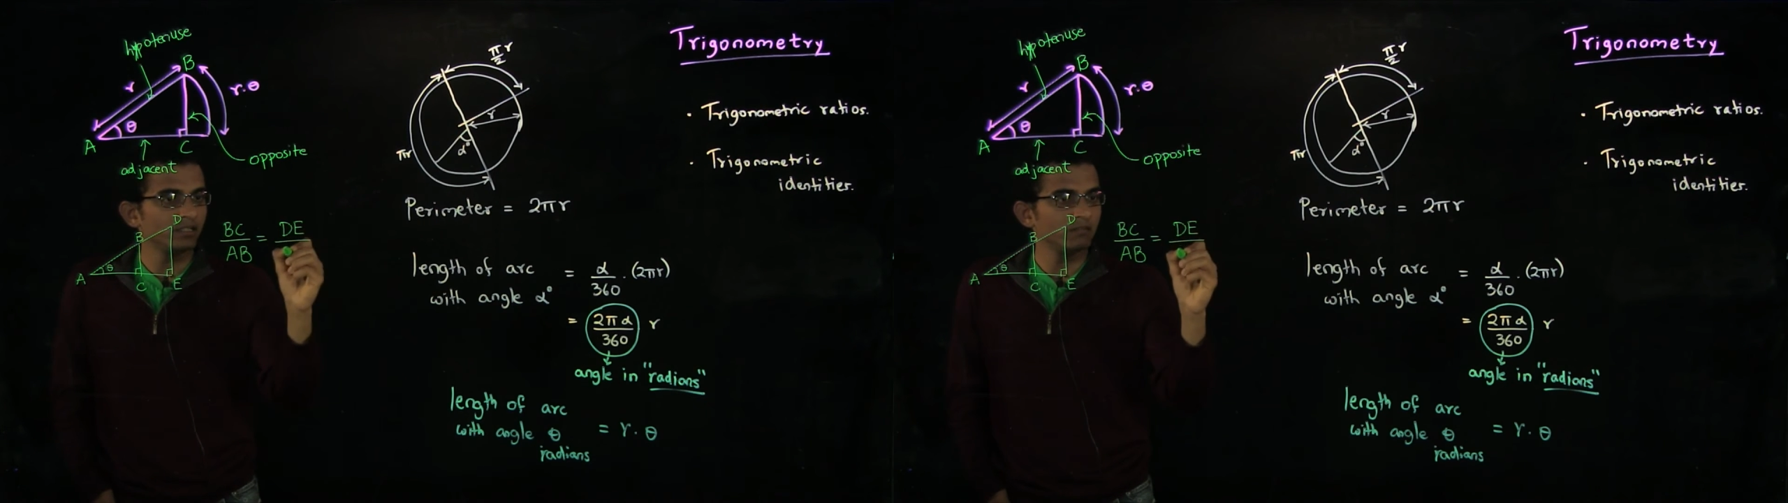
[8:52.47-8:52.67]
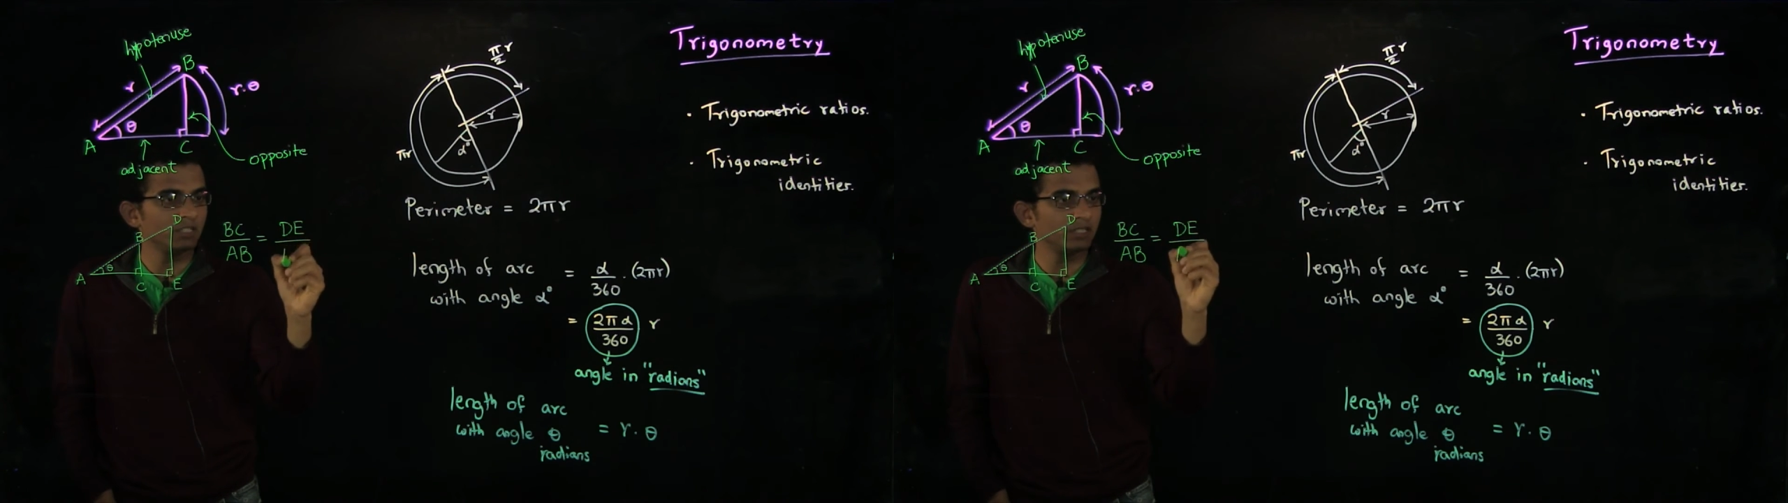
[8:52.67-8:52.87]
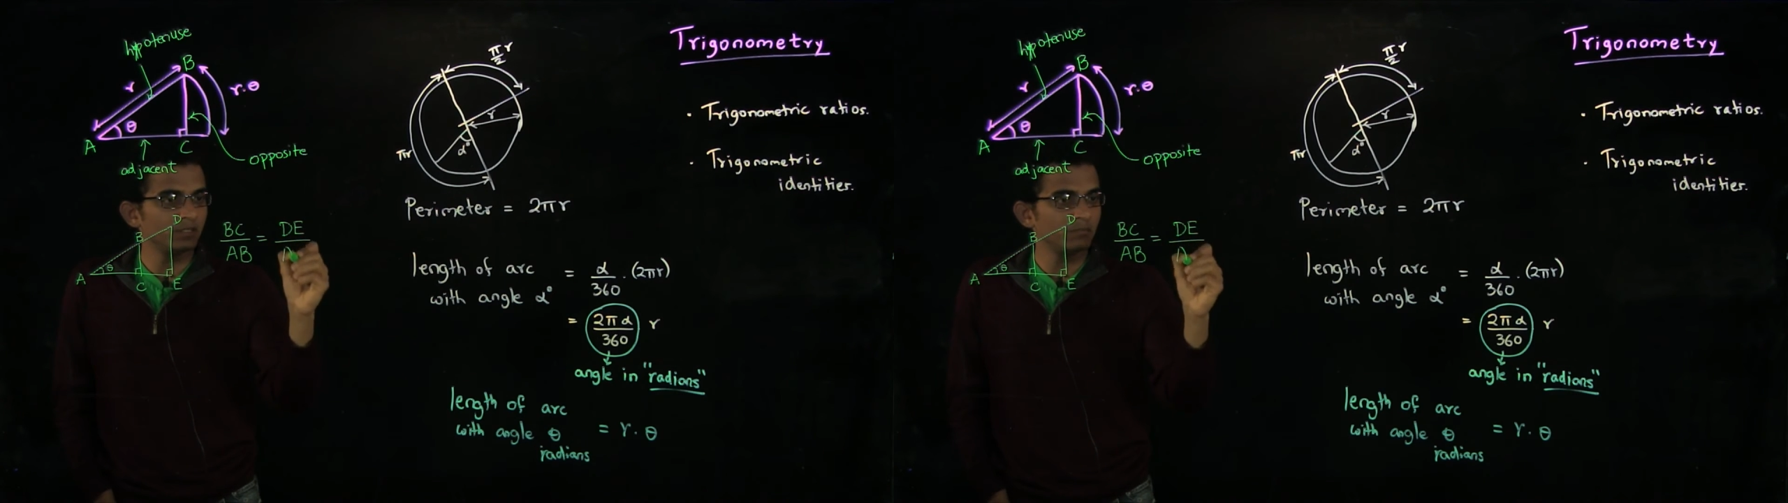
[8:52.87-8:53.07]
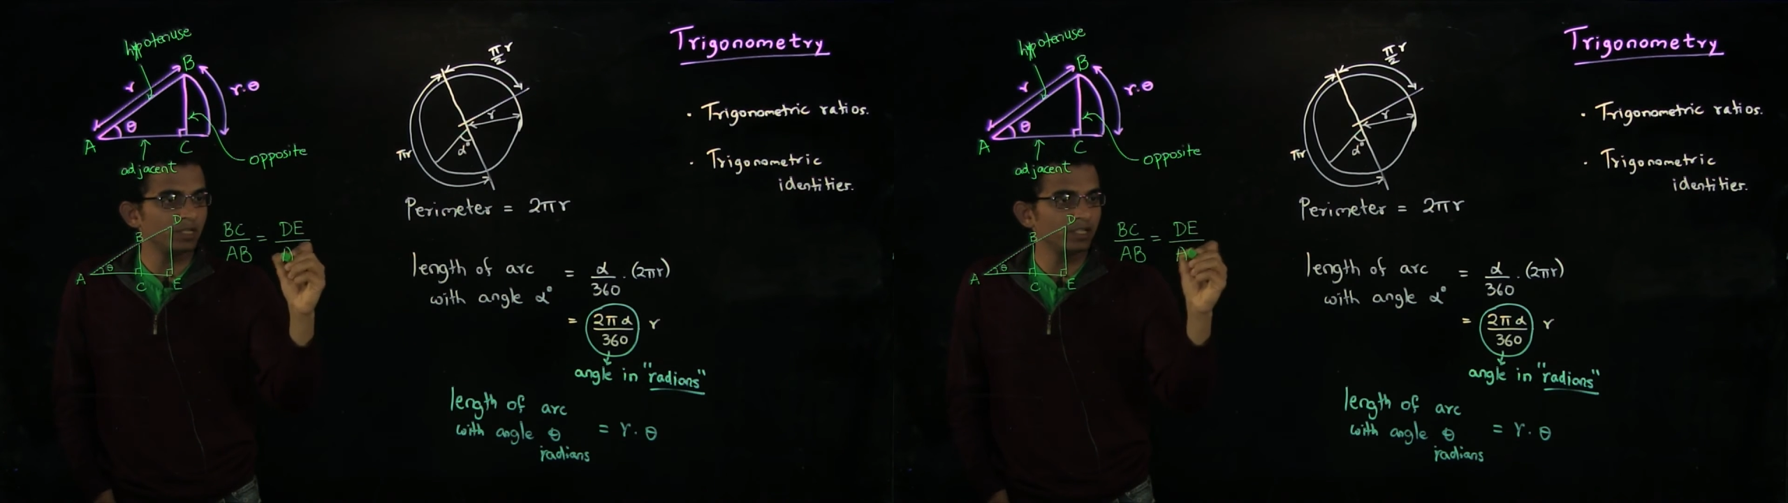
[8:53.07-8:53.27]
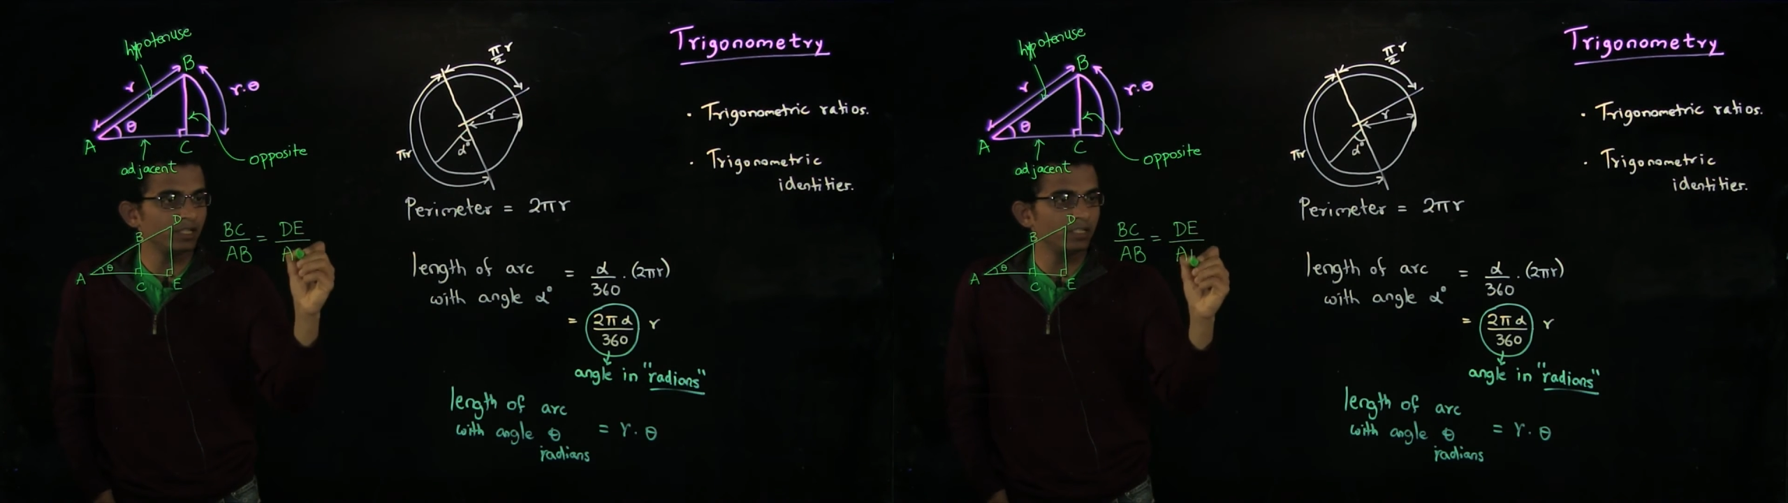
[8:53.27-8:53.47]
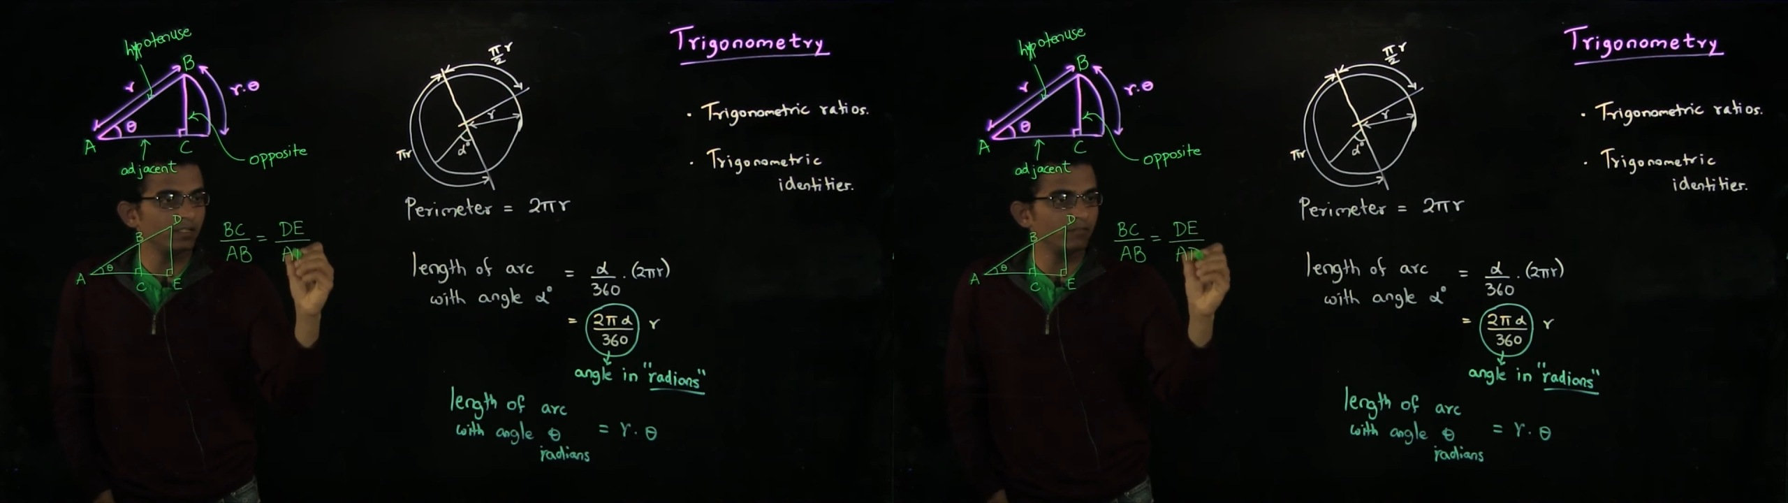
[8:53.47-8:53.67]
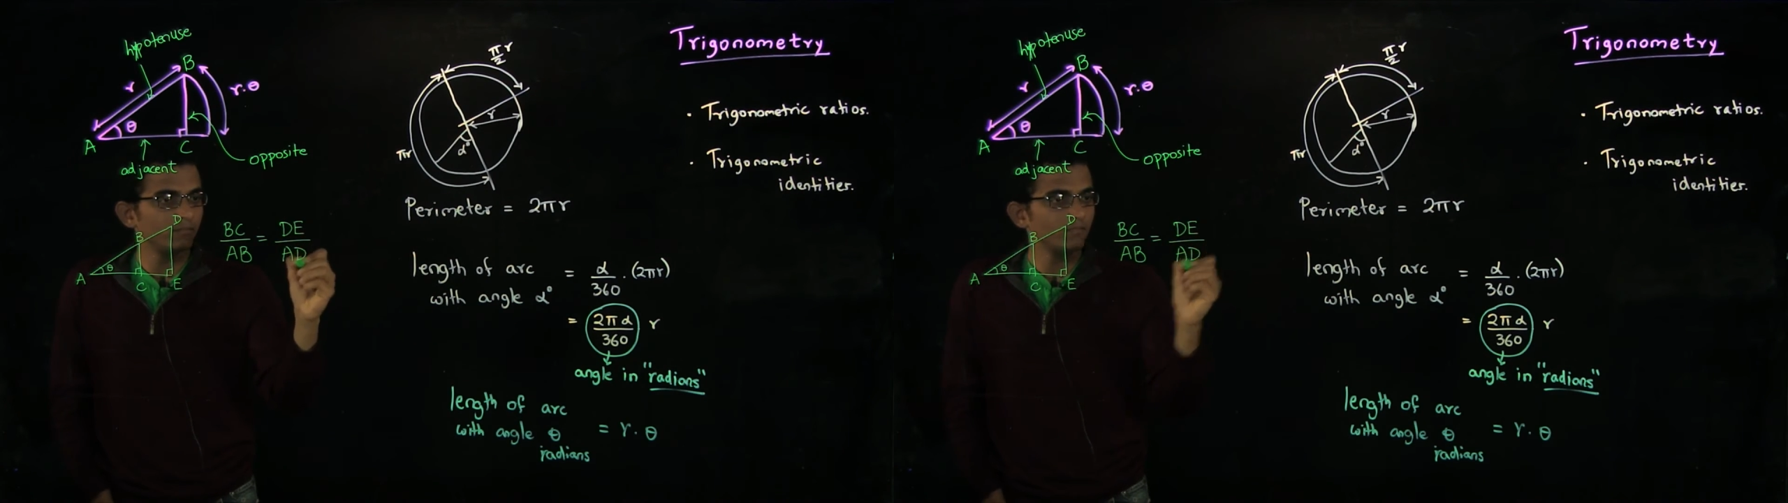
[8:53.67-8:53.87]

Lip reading: divided by AD,